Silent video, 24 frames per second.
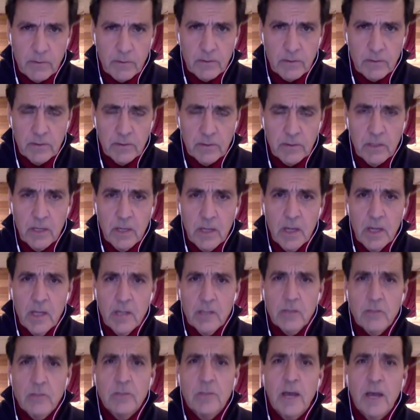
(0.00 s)
votes.
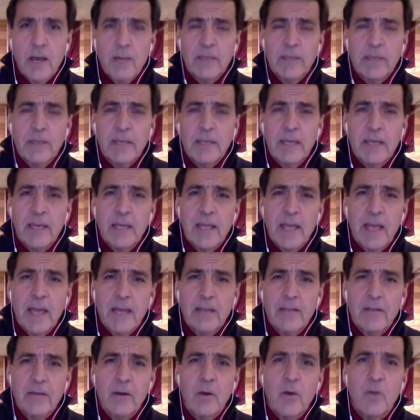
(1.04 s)
So Tom Kean
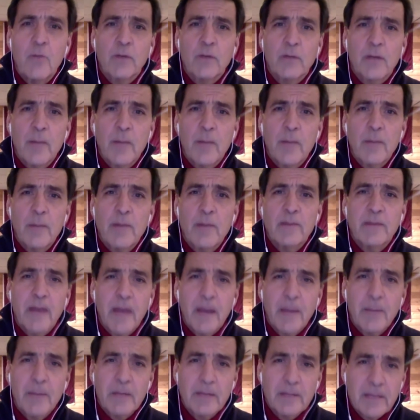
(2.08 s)
had to overcome the
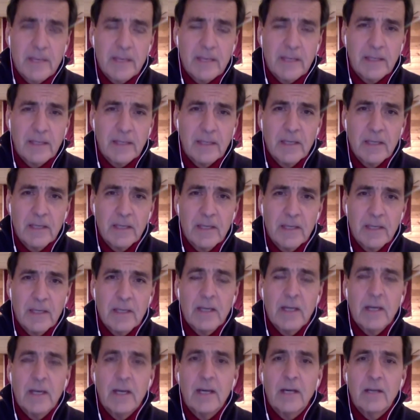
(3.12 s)
top of the ticket
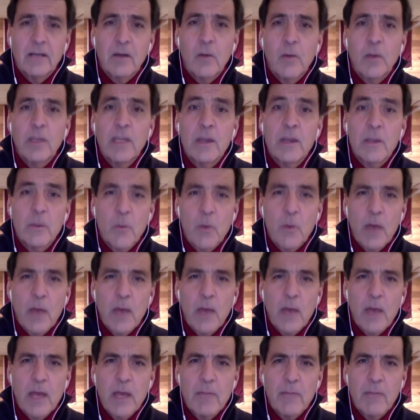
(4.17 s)
uh, going the other
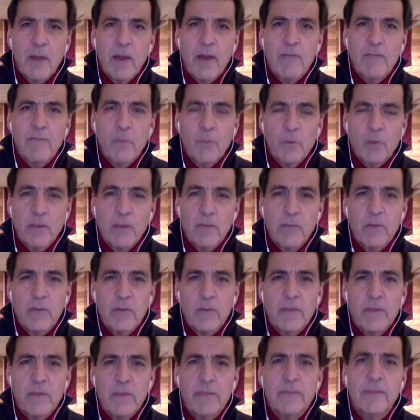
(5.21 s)
way by
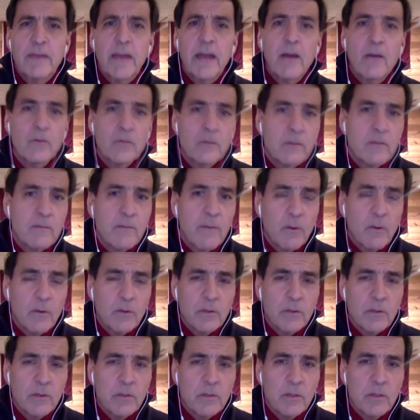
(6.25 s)
43,000
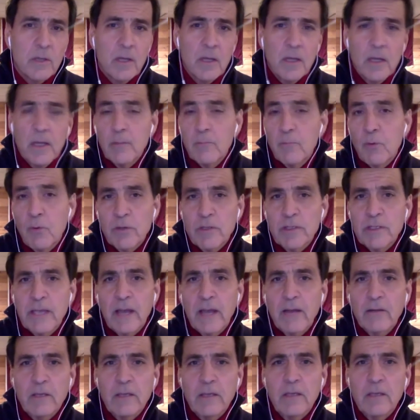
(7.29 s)
votes in Morris
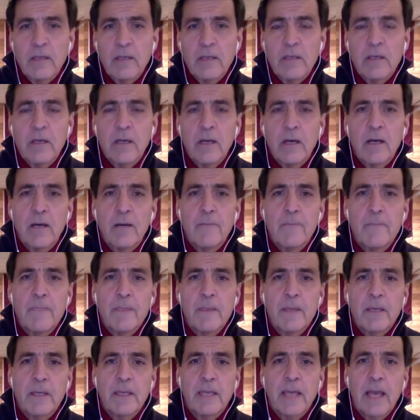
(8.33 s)
County.
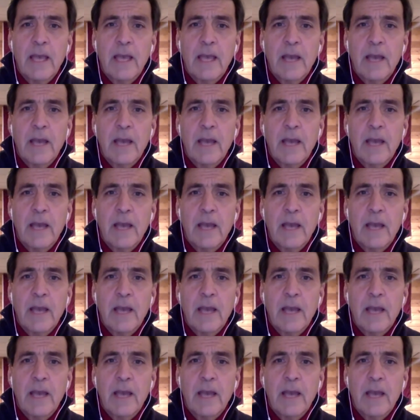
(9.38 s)
Um, the,